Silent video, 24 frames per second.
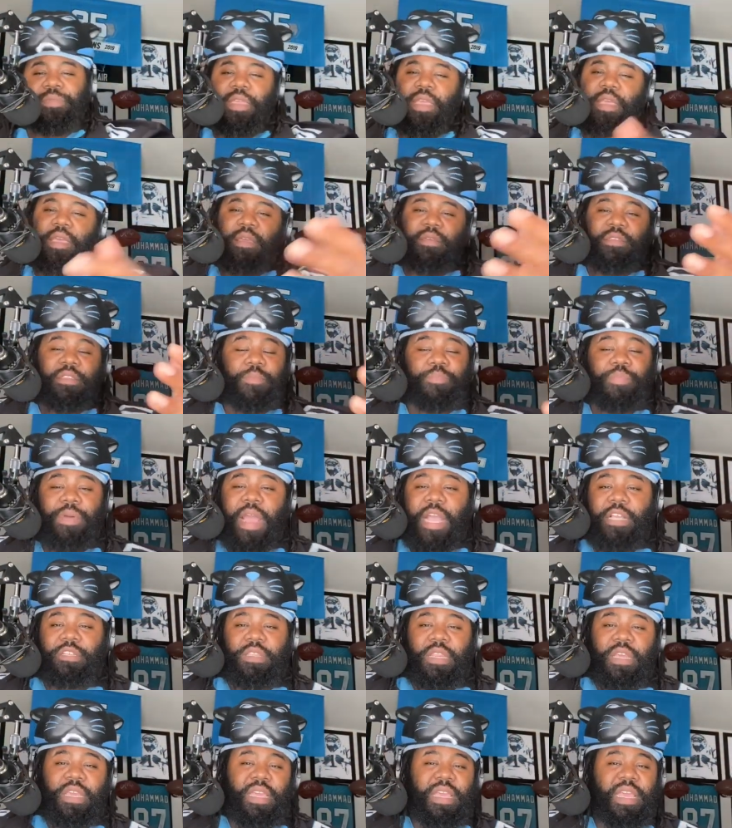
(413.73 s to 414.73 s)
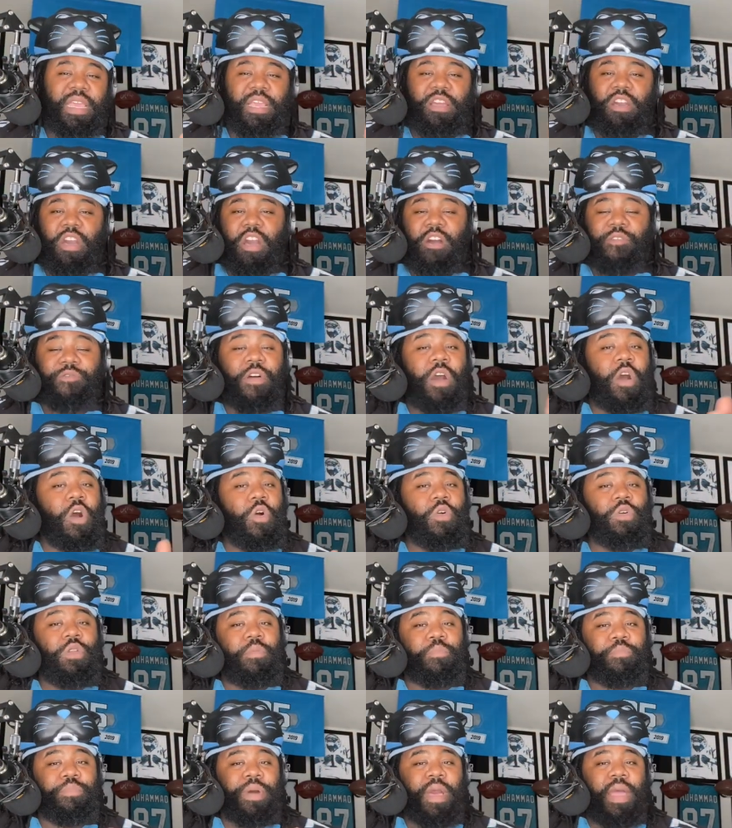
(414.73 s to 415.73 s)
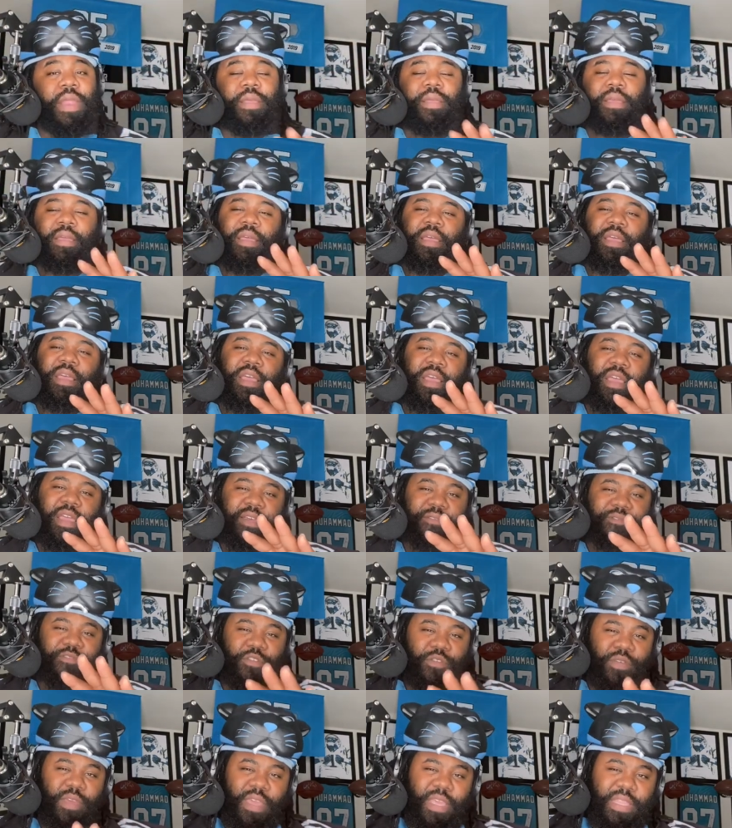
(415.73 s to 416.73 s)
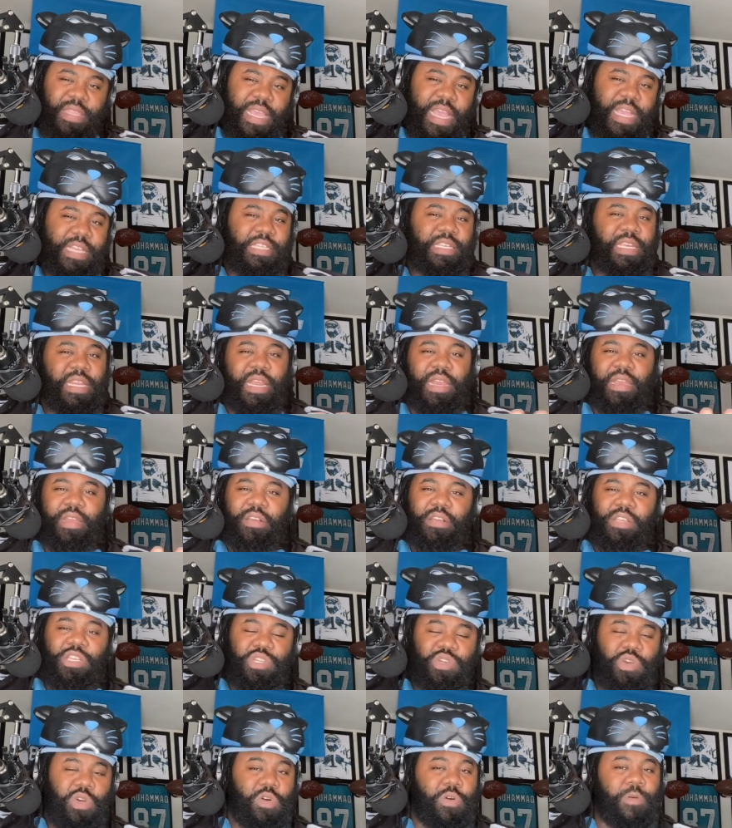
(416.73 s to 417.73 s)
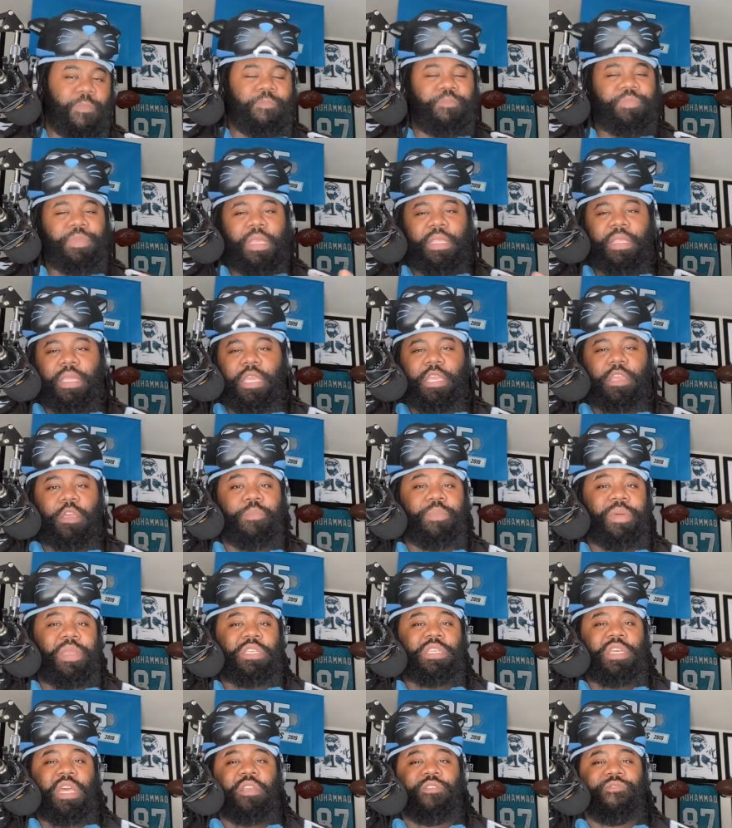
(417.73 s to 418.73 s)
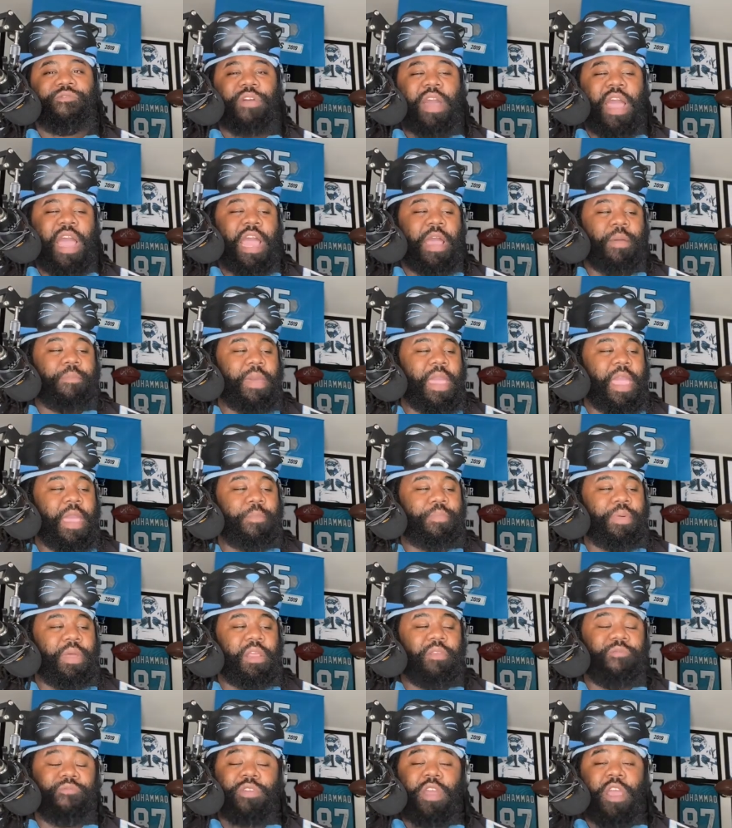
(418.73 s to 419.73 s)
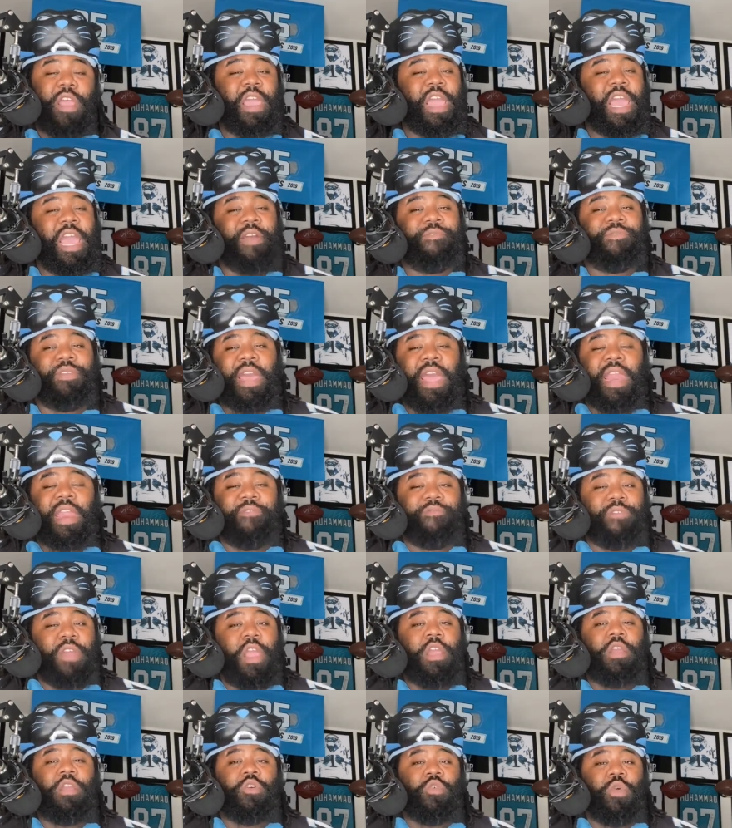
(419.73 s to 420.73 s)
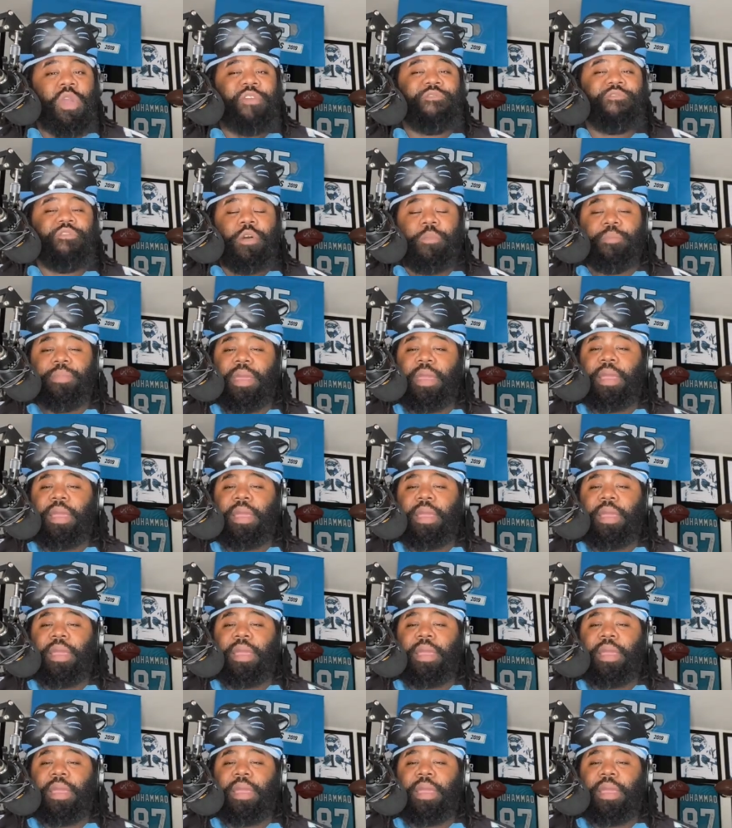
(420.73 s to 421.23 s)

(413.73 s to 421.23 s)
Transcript: Surprised you didn't get called for holding, but if you can get that shit under control, I think you'll be just fine, man. But he's very athletic, very quick for a big